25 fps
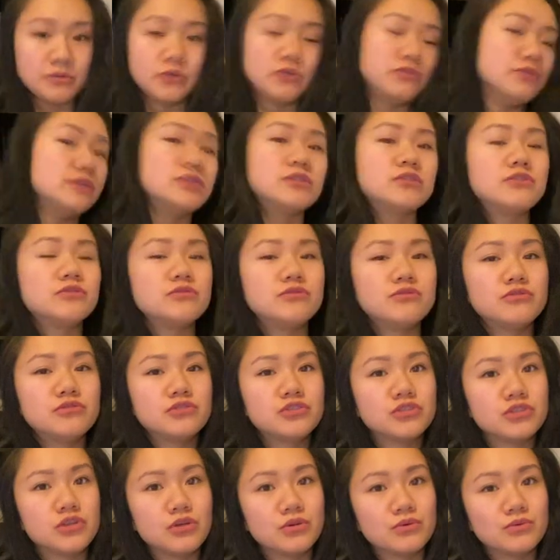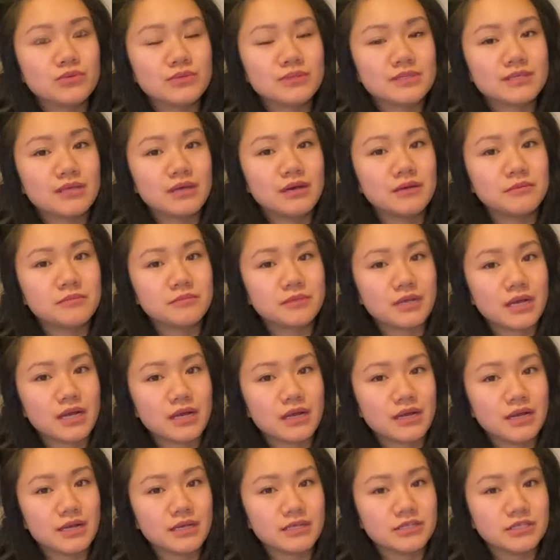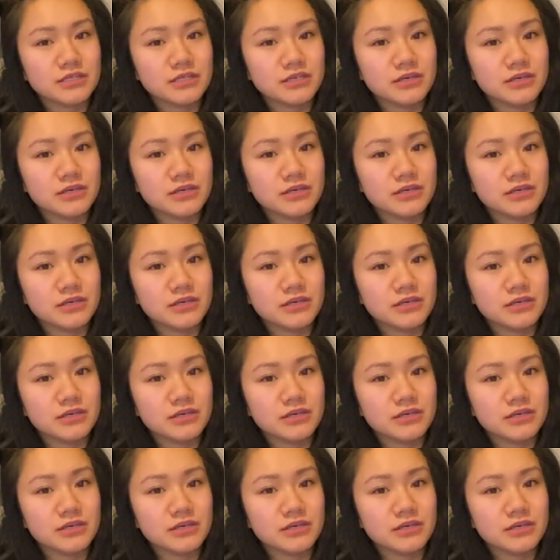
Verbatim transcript: going to show some kind